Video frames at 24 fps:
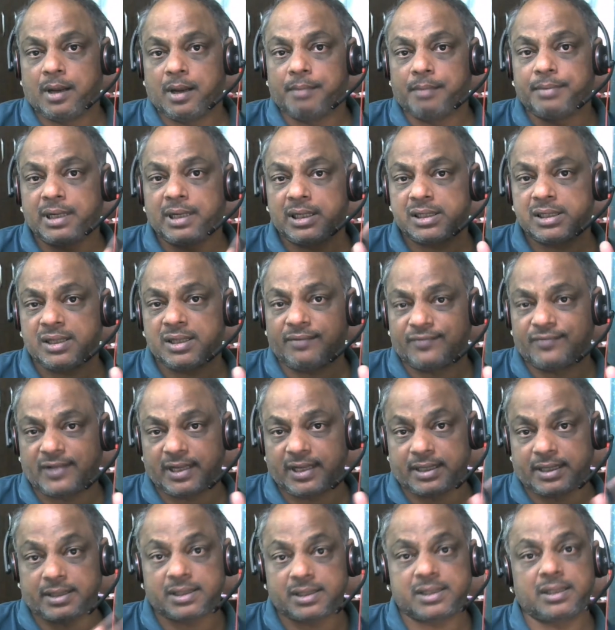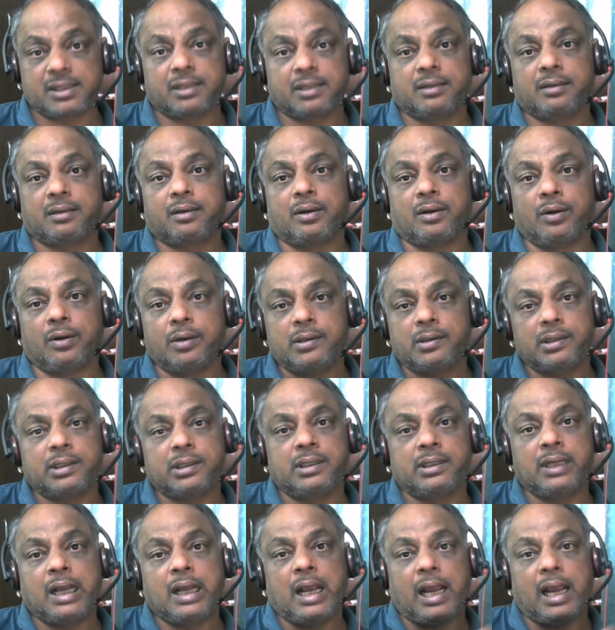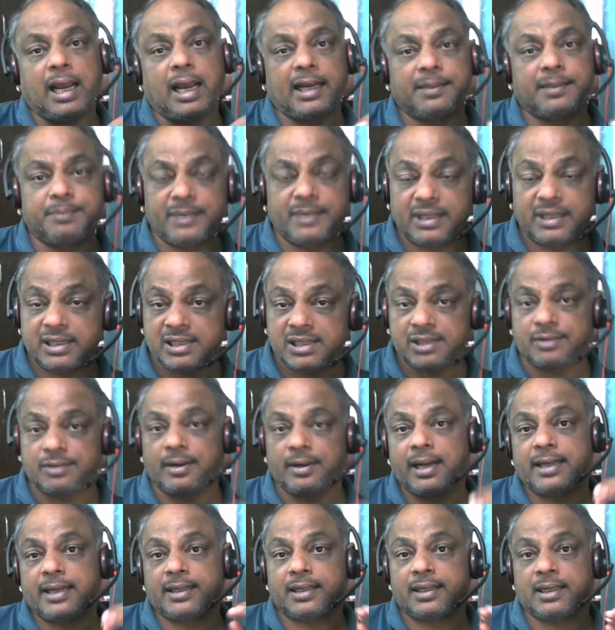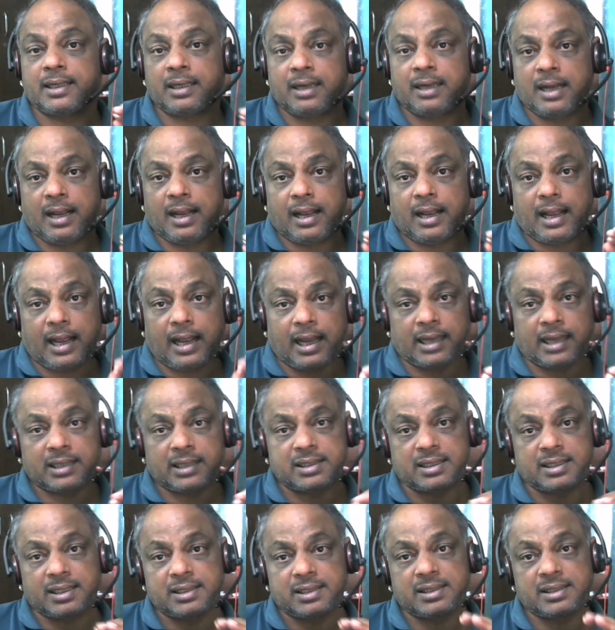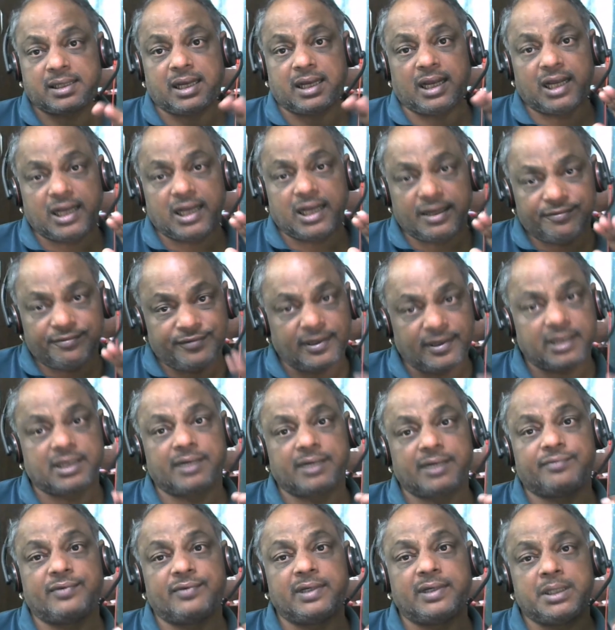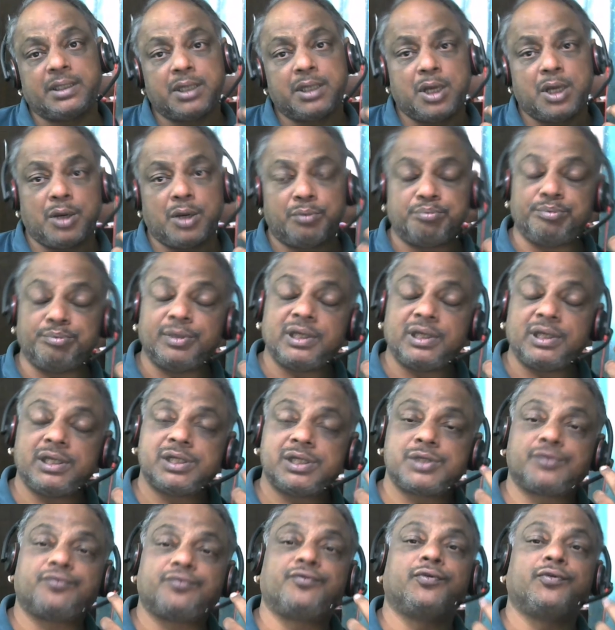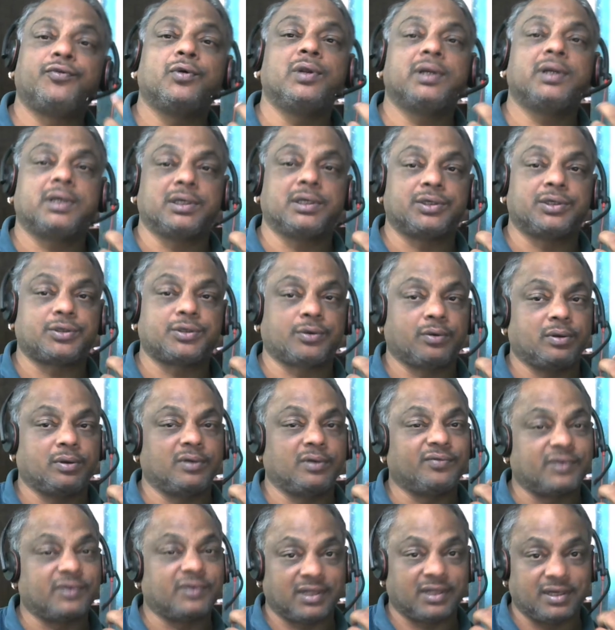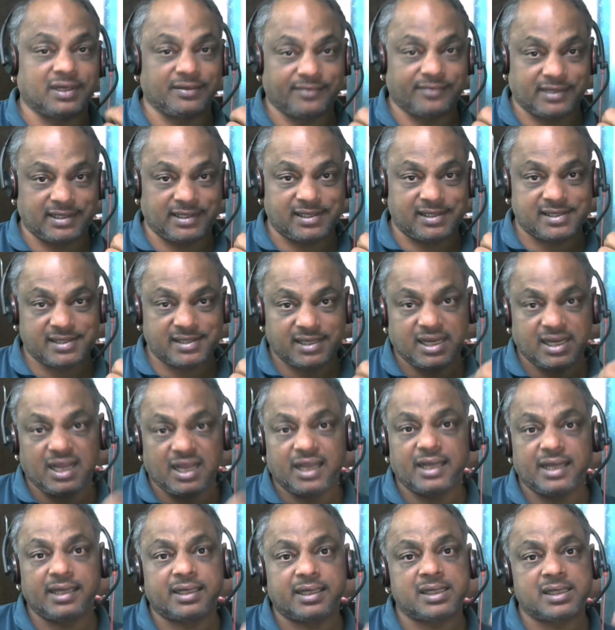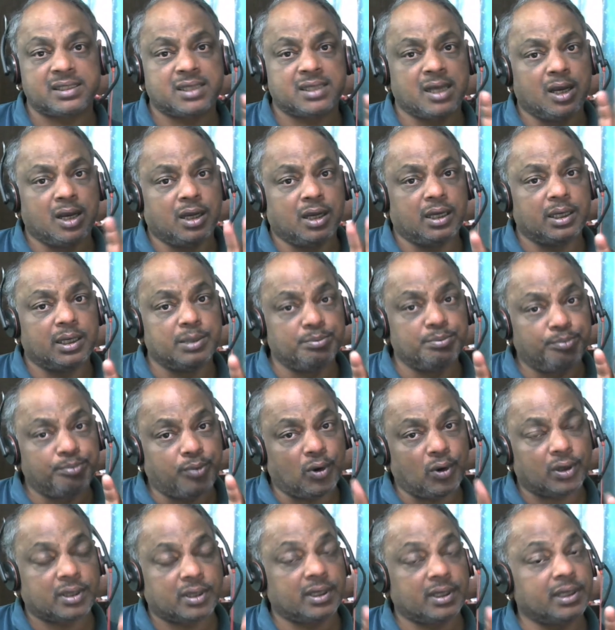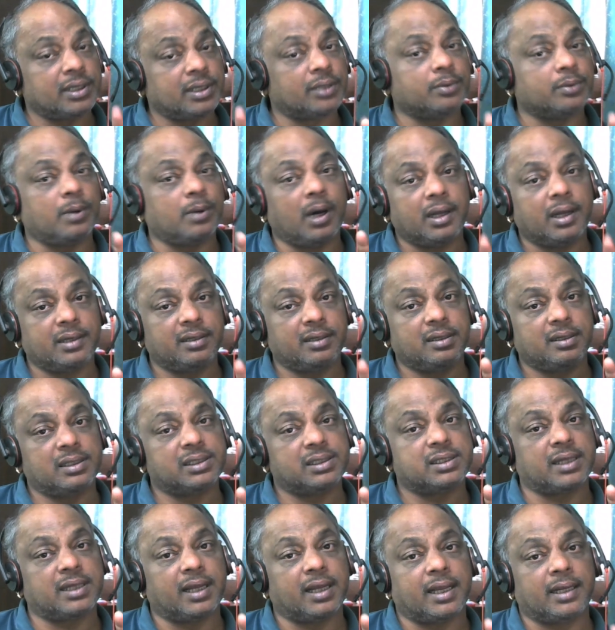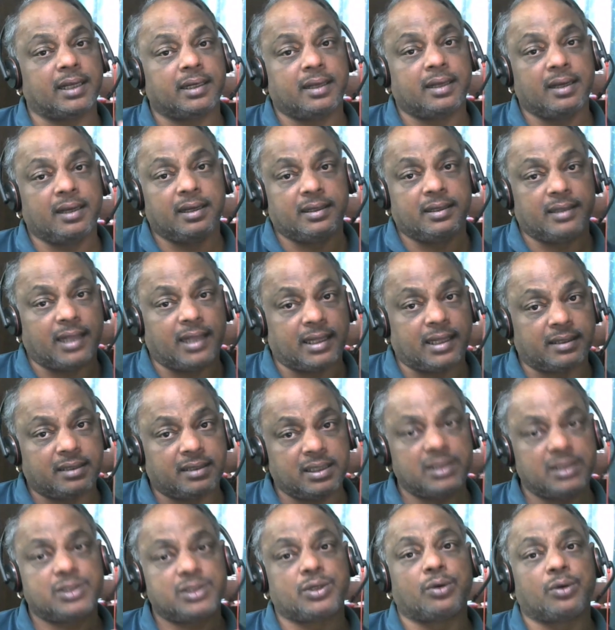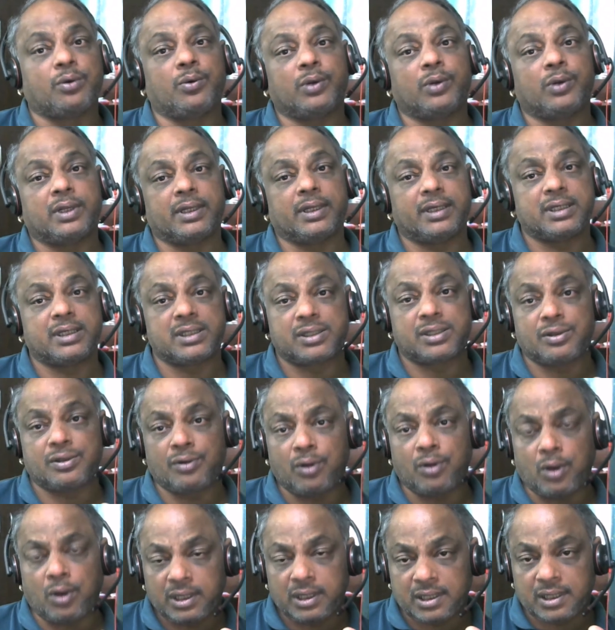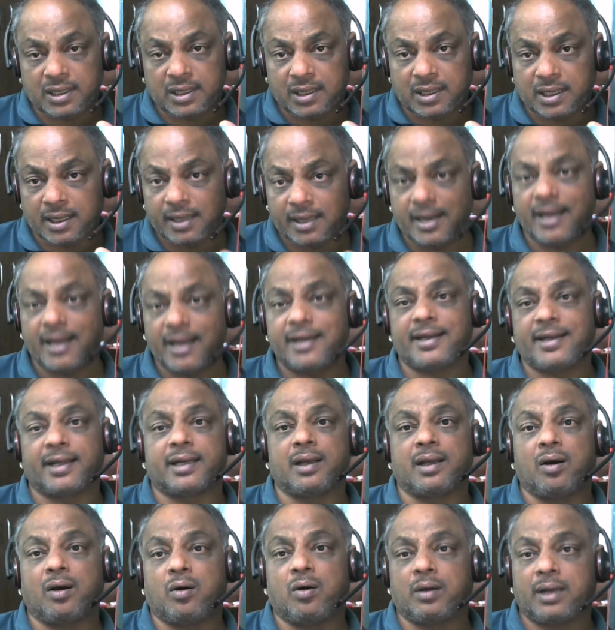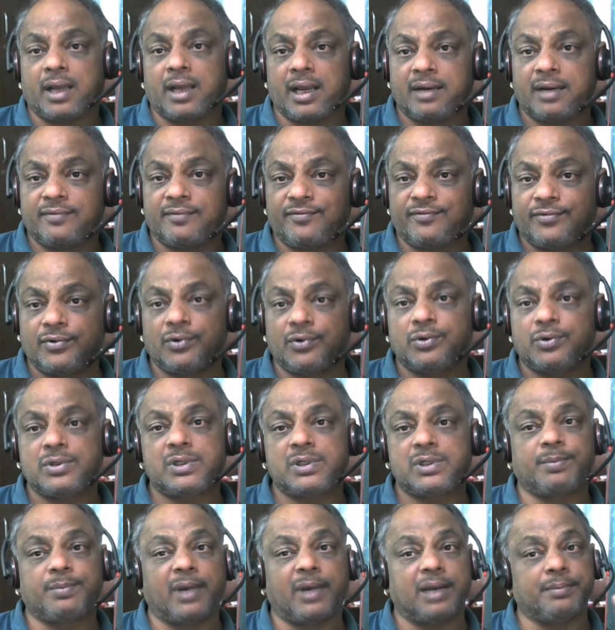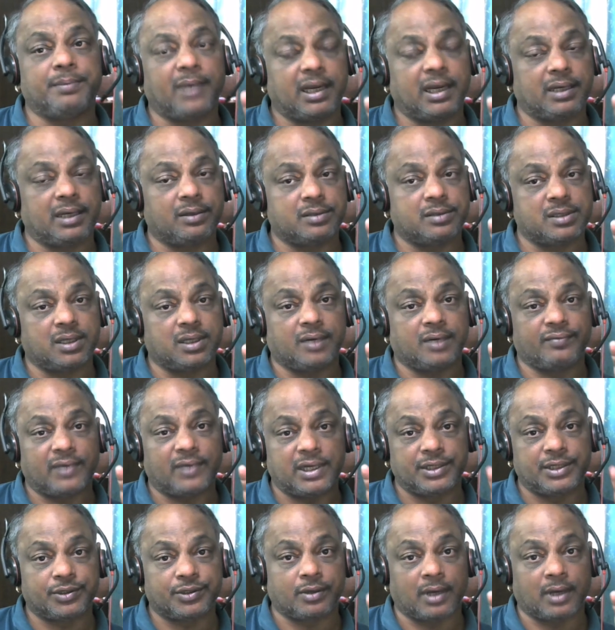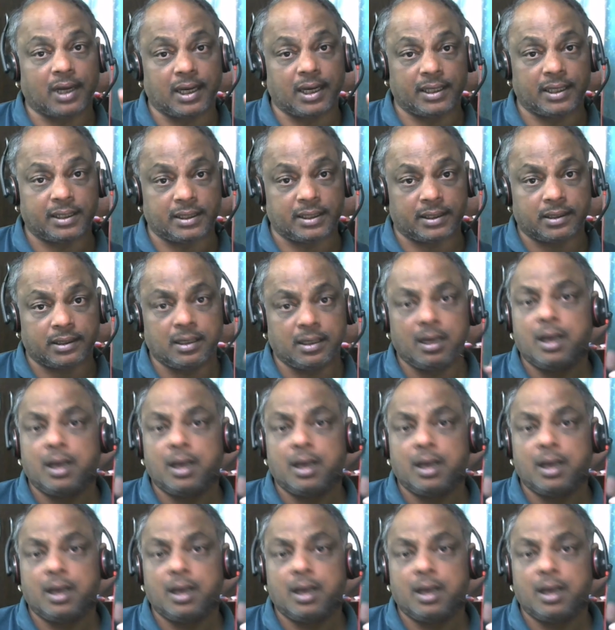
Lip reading: Because of this, local administrator access effectively means full control over the device. It is important to understand that this role is not created or enforced by Microsoft Entra ID.